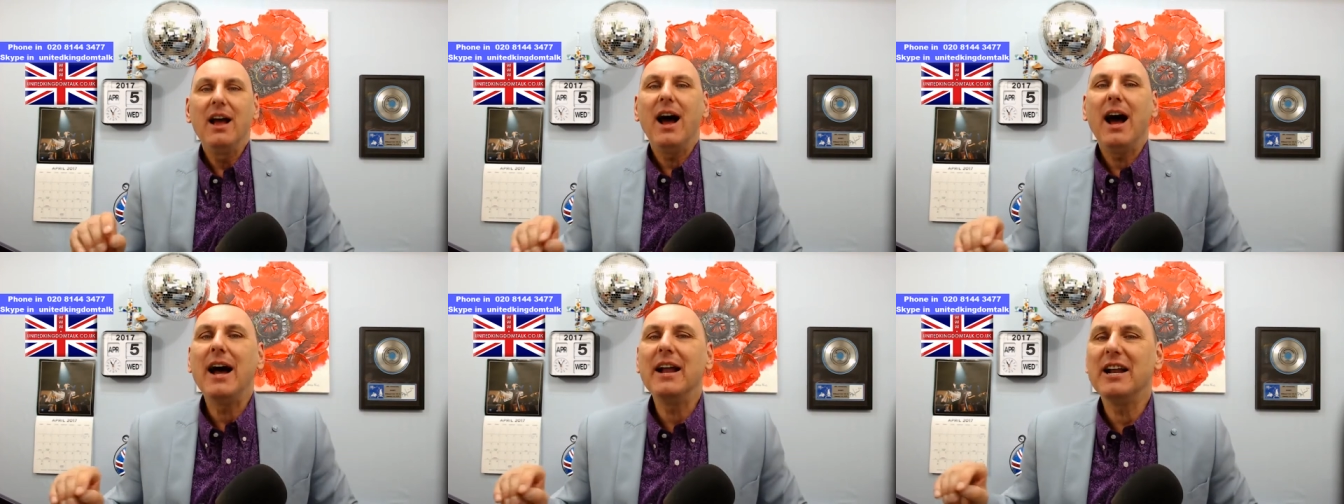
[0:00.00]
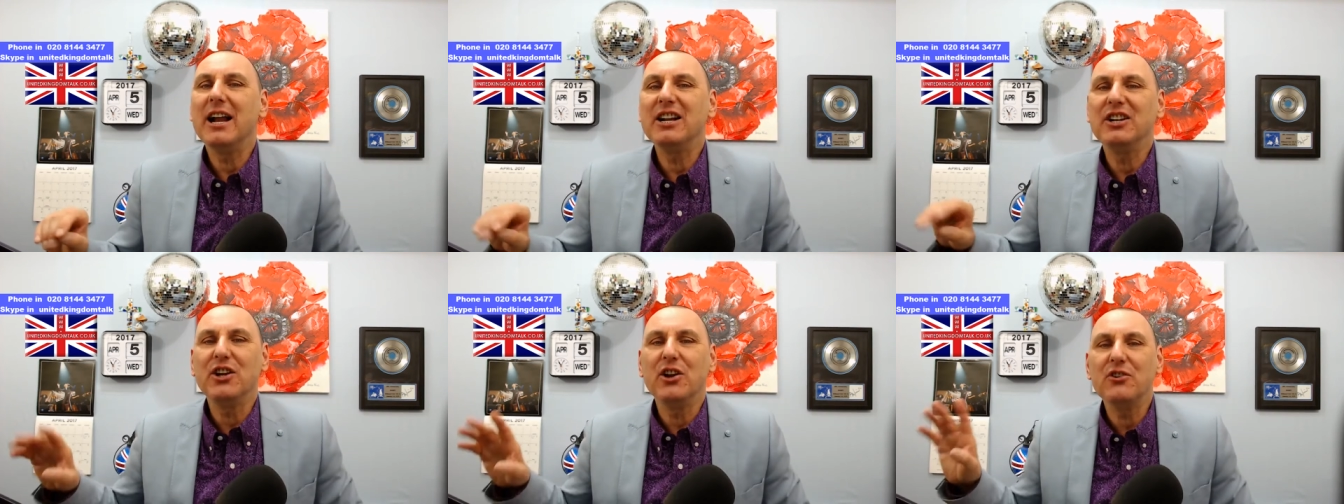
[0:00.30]
and
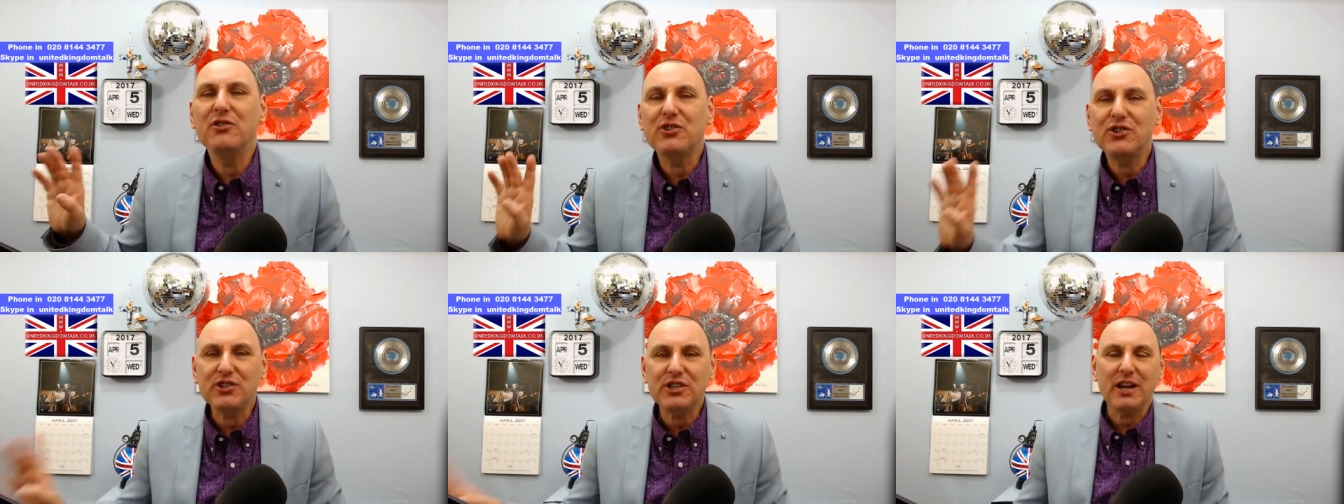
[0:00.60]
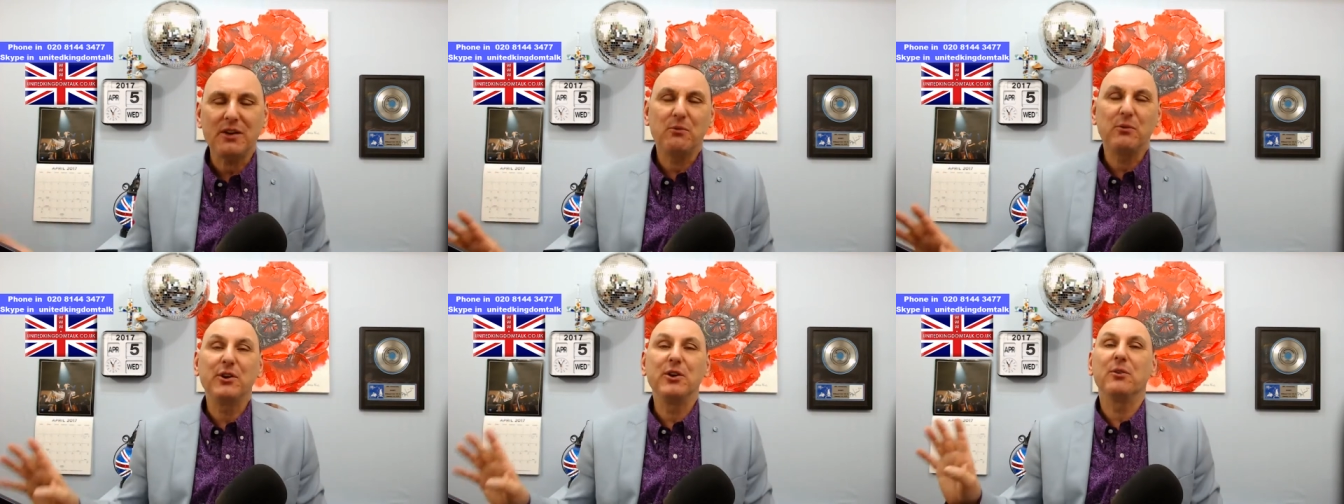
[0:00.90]
then you
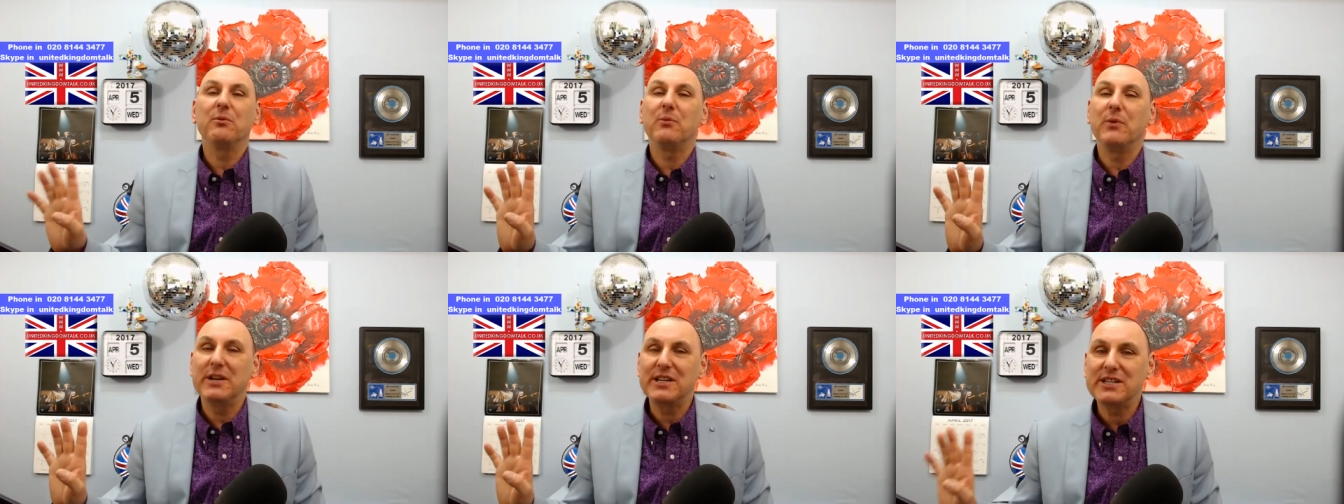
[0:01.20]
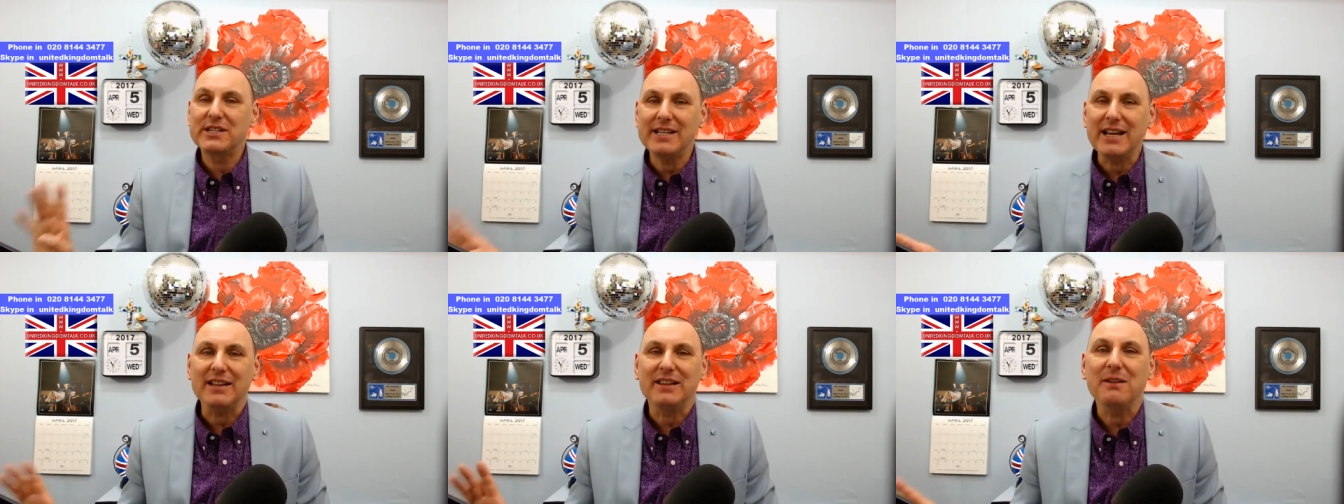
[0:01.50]
sit we, we
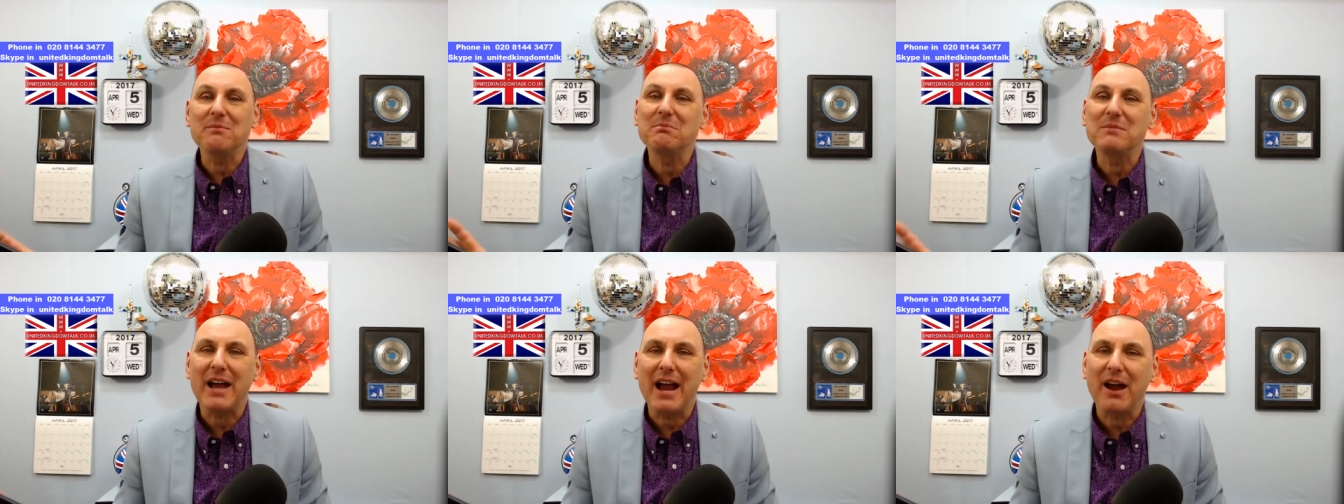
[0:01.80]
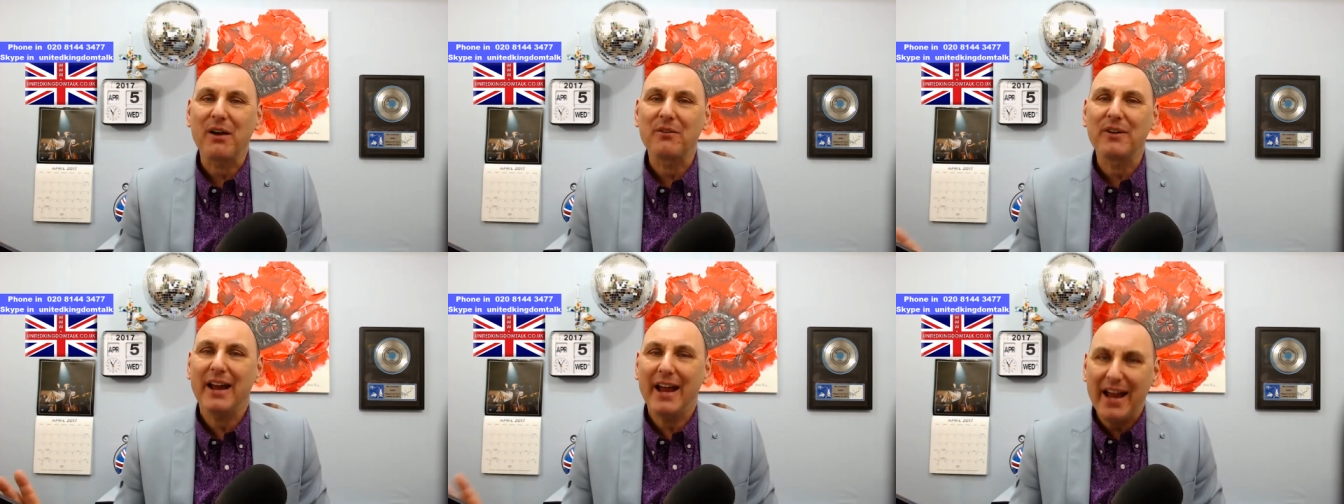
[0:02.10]
sit them down